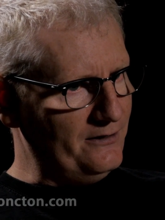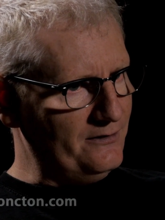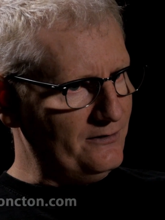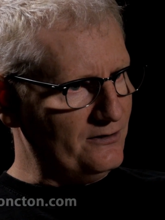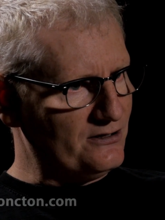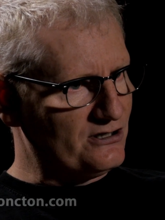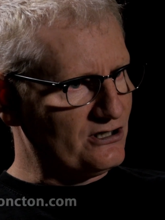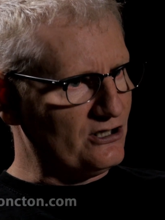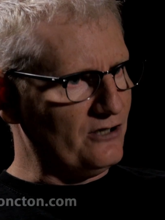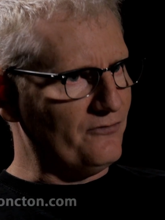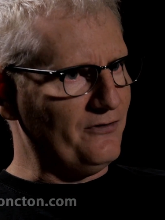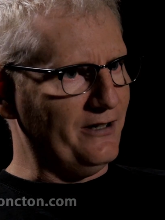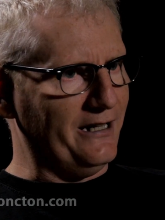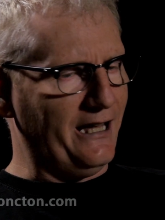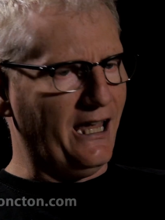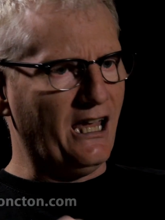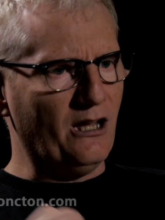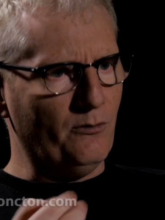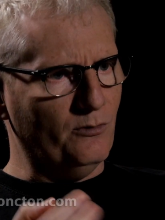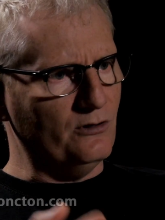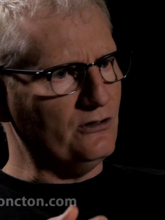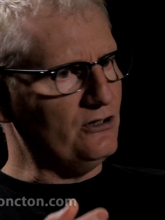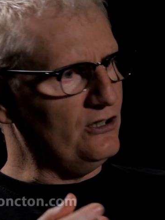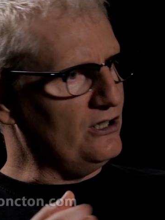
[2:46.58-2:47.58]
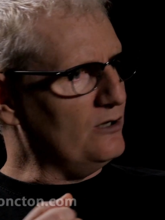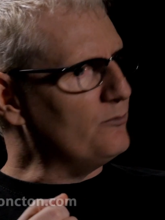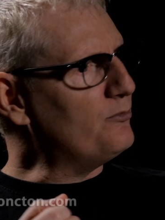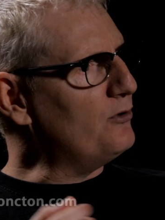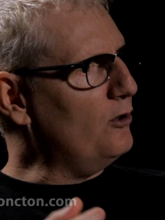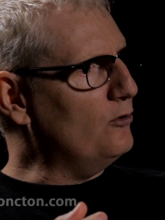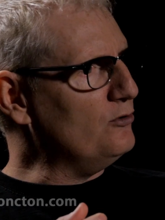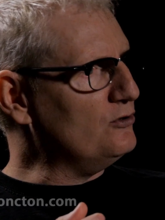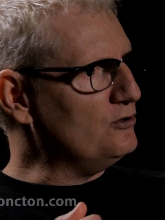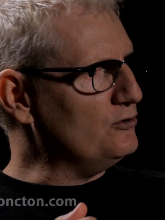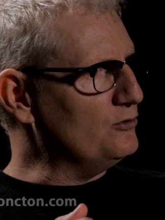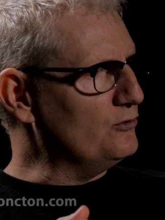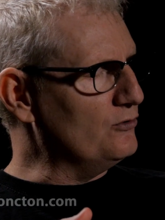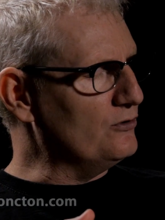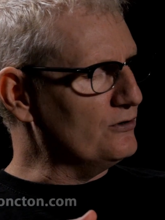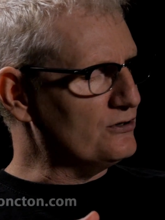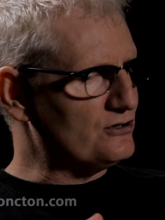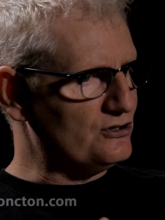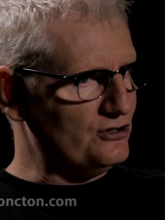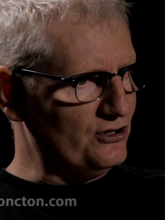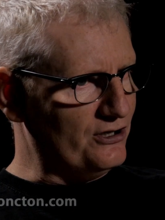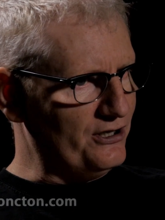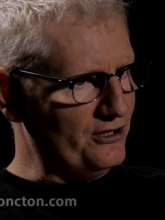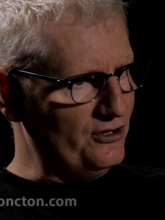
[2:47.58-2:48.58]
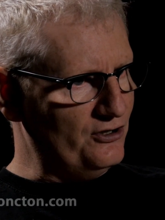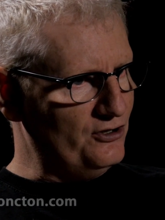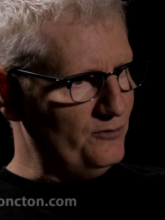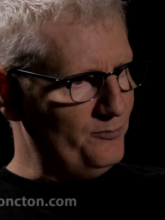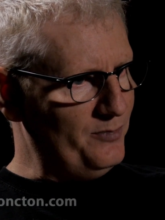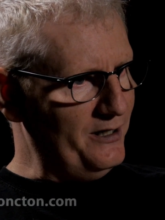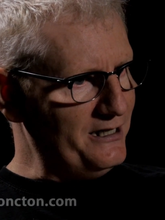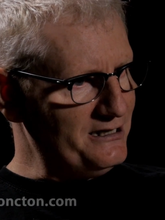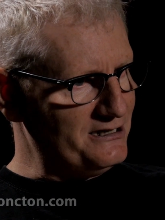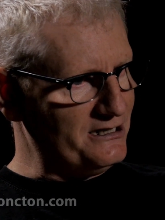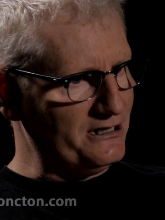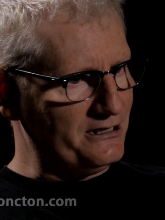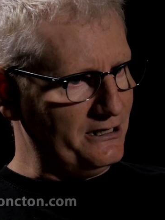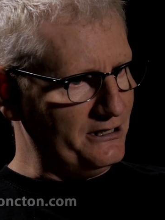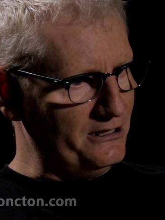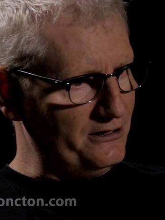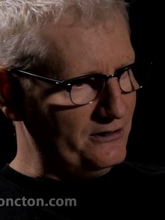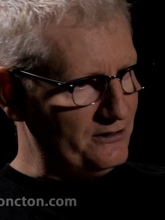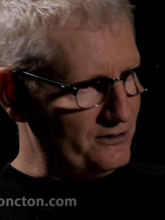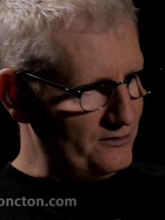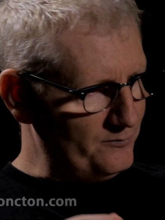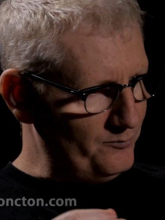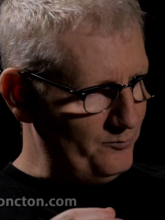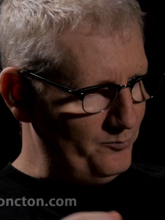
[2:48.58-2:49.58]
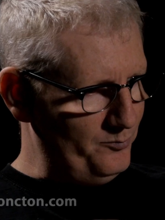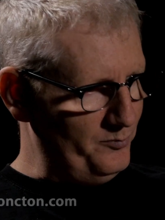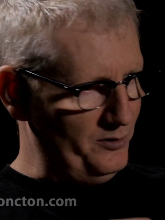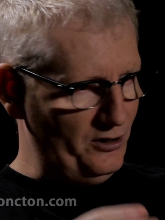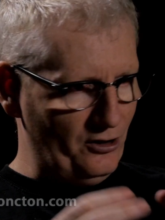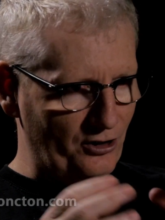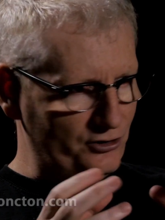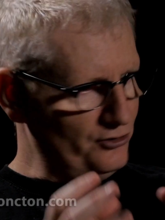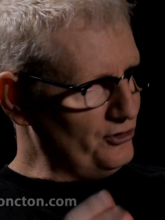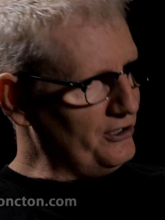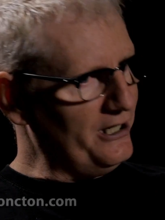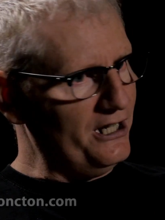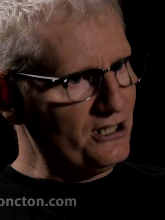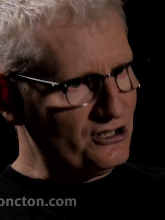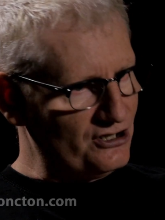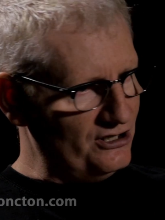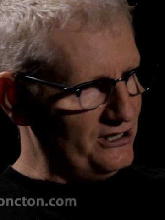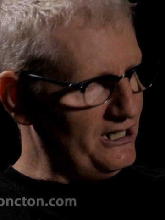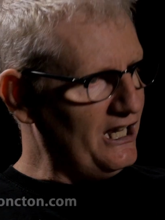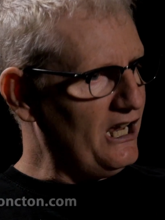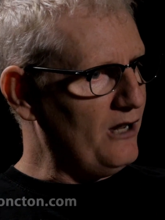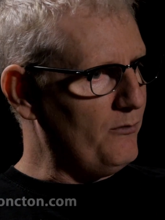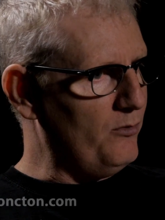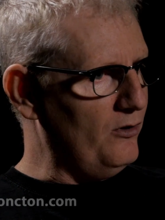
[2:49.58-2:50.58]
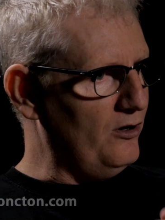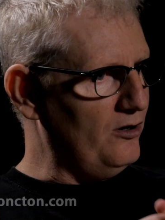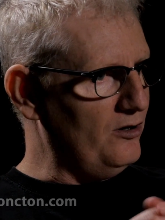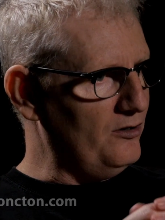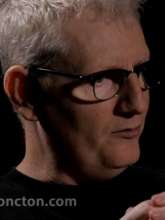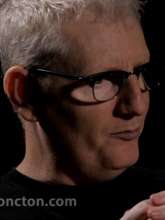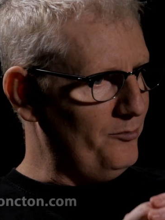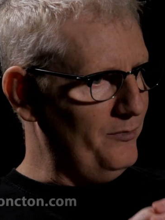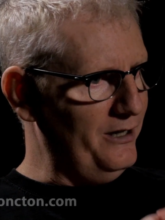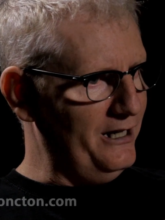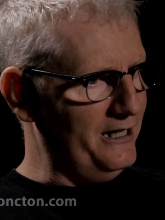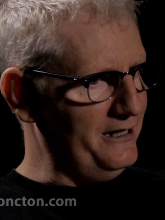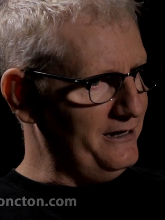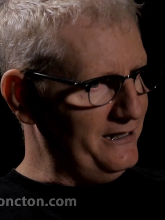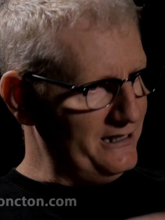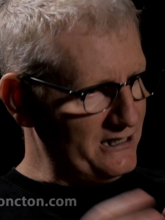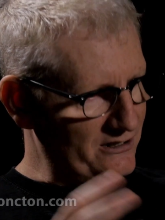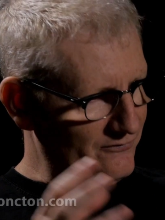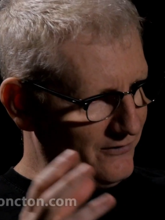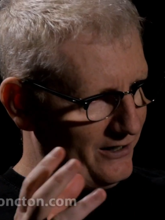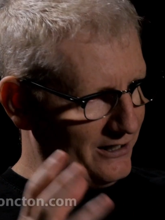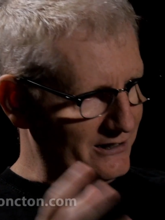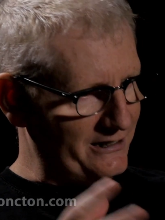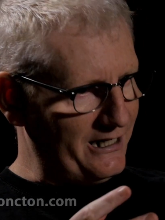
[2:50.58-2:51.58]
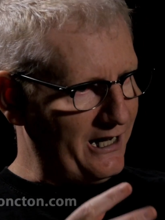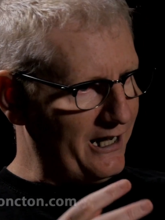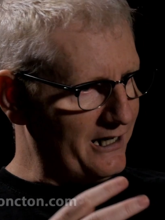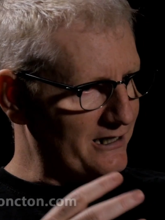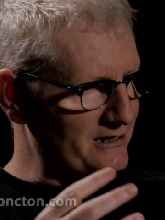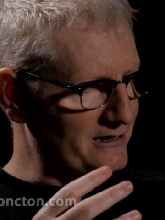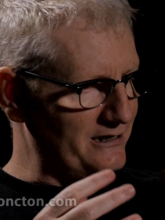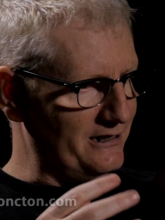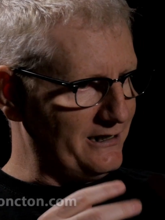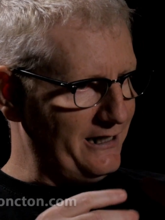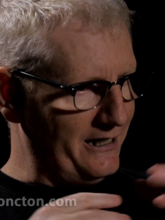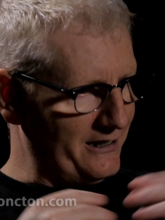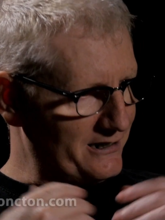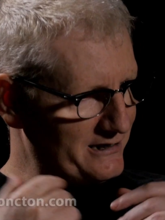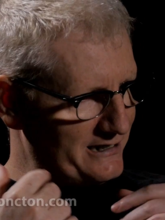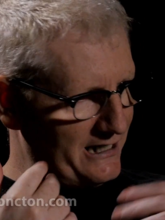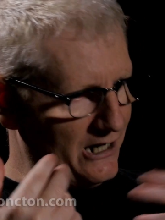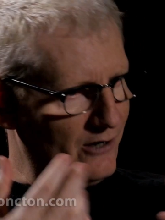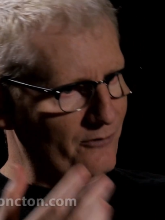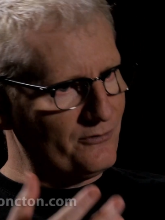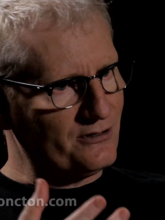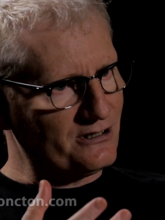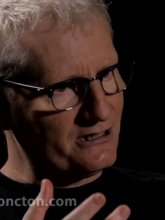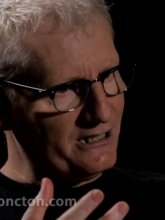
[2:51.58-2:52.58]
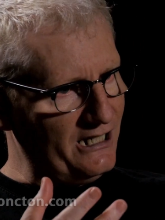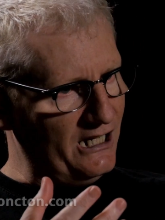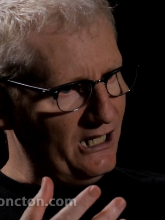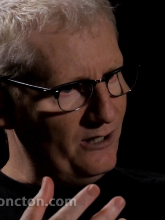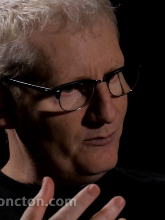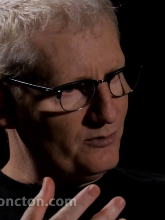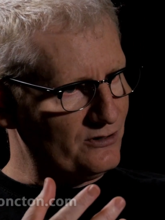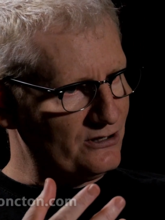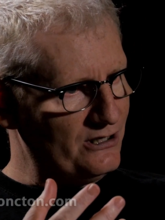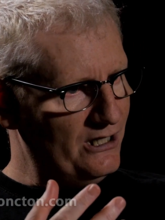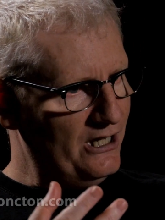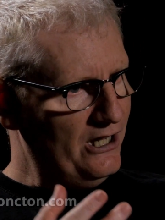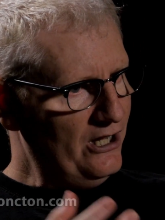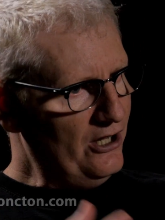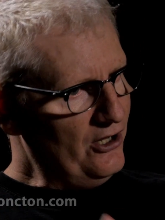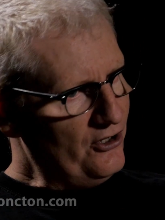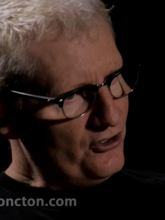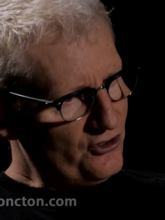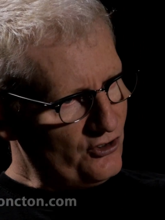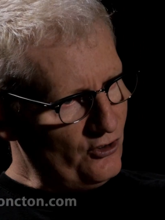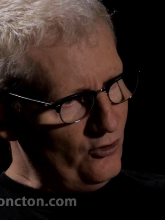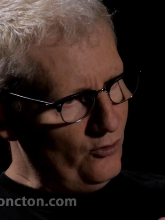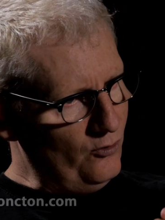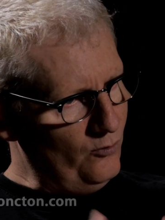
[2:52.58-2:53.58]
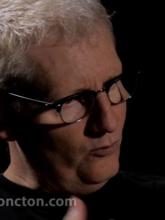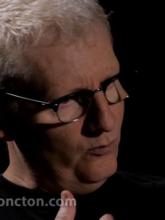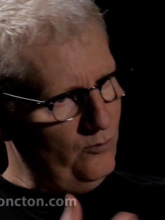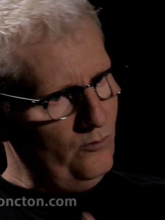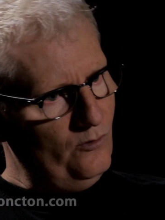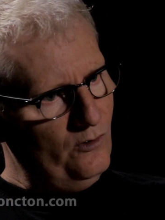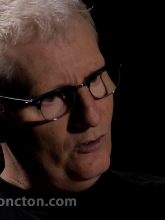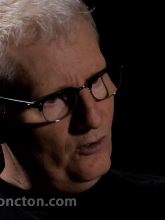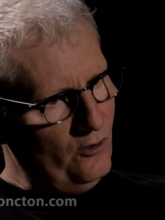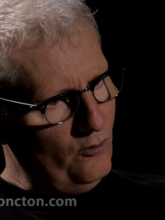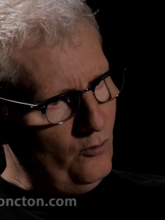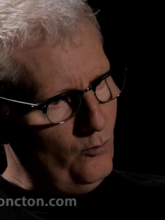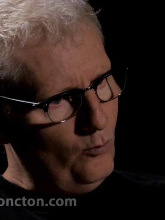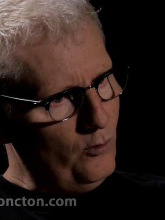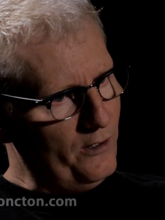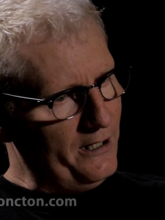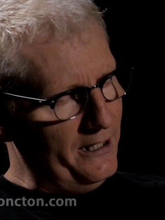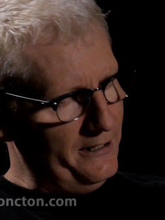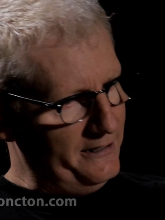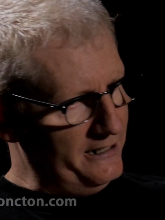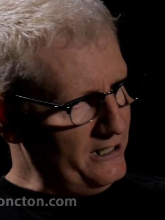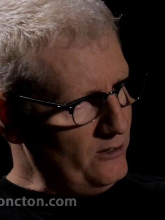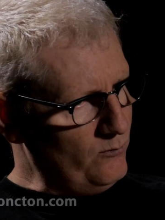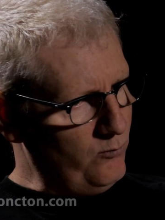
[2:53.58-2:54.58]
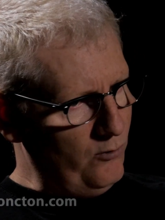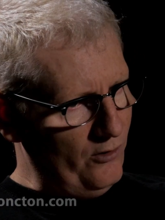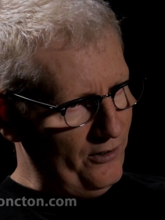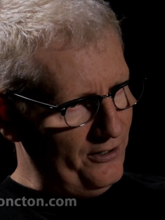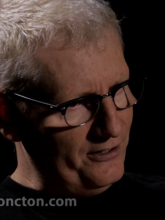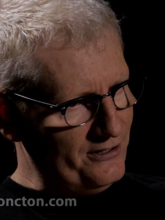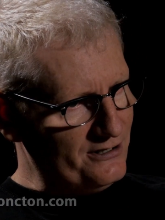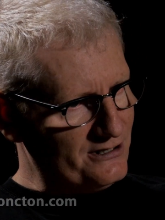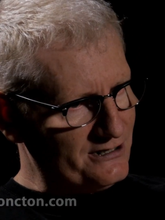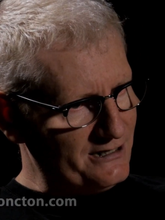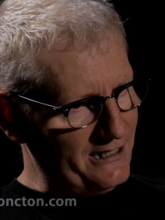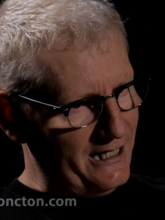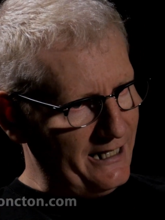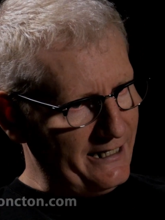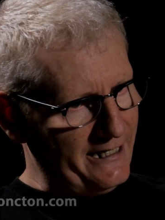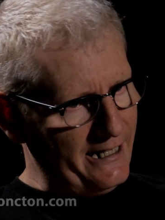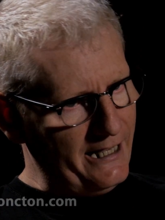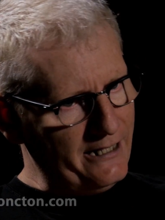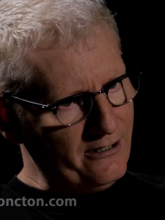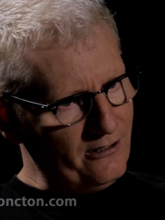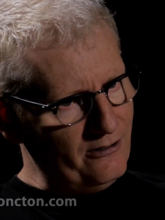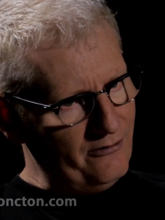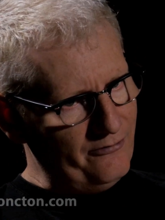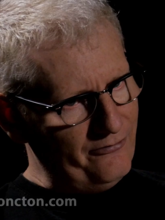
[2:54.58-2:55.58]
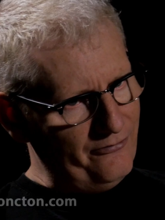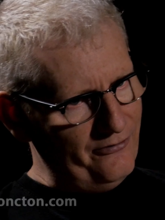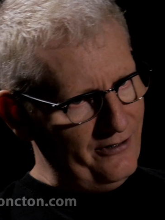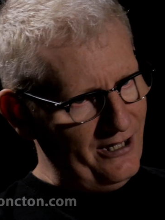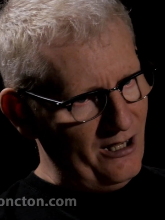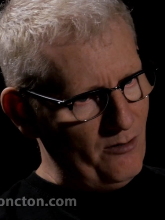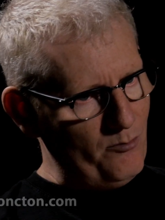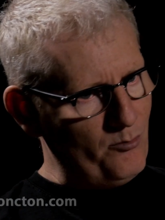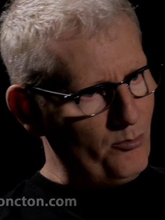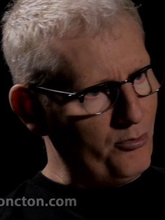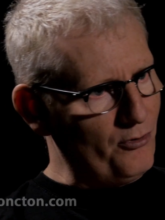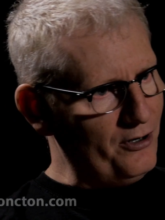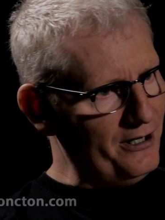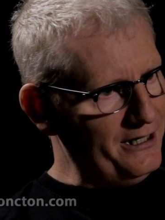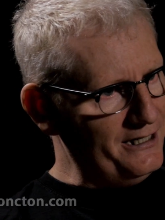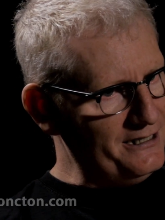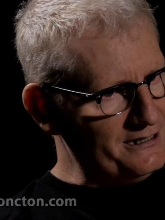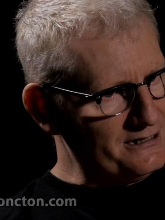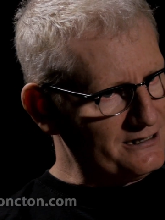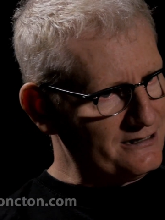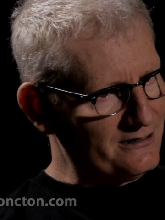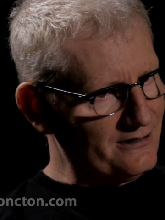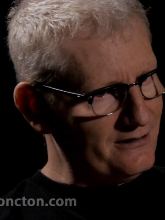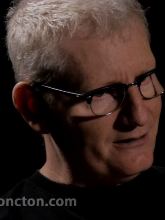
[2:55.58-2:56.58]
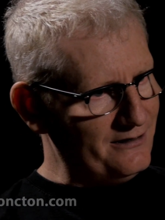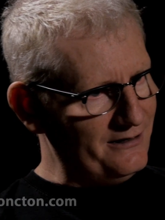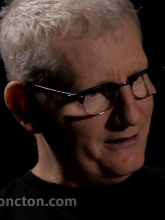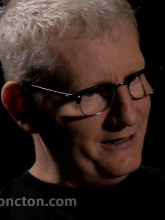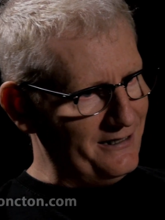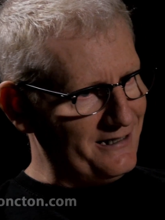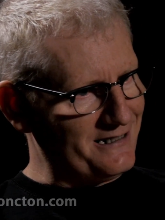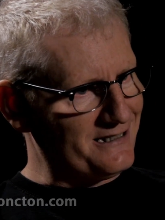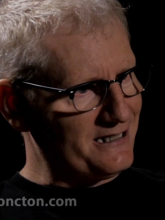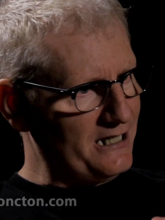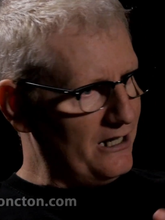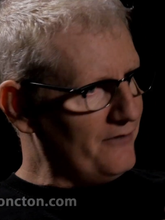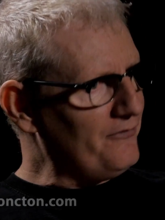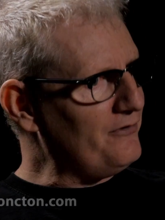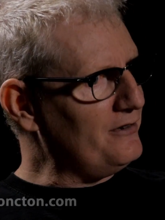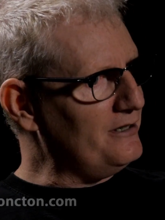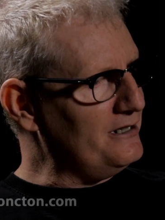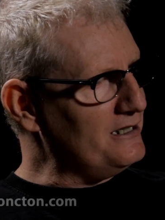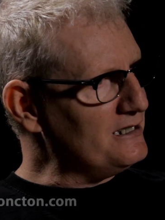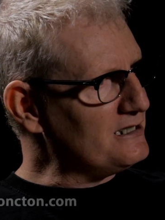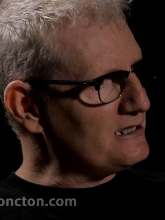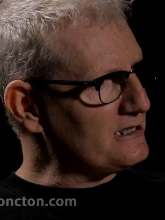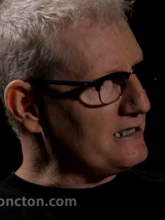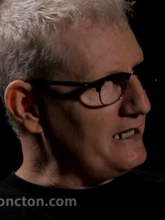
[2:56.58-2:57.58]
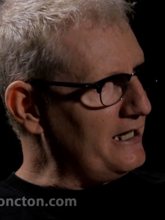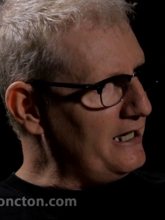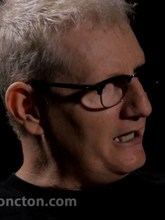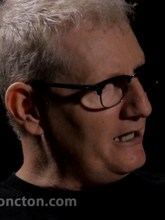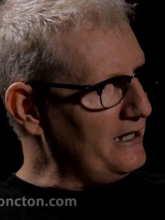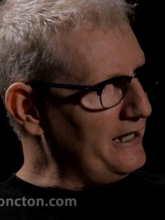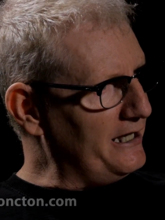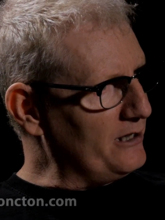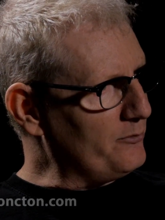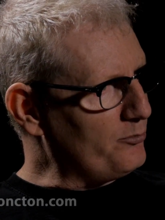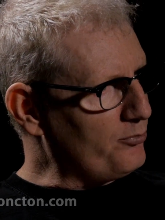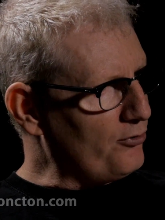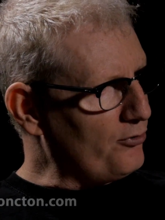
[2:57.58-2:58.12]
stuff like Ableton and Pro Tools, you can basically be on your kitchen table making these fantastic like soundscapes. So what I did was I kind of embraced the 70s style like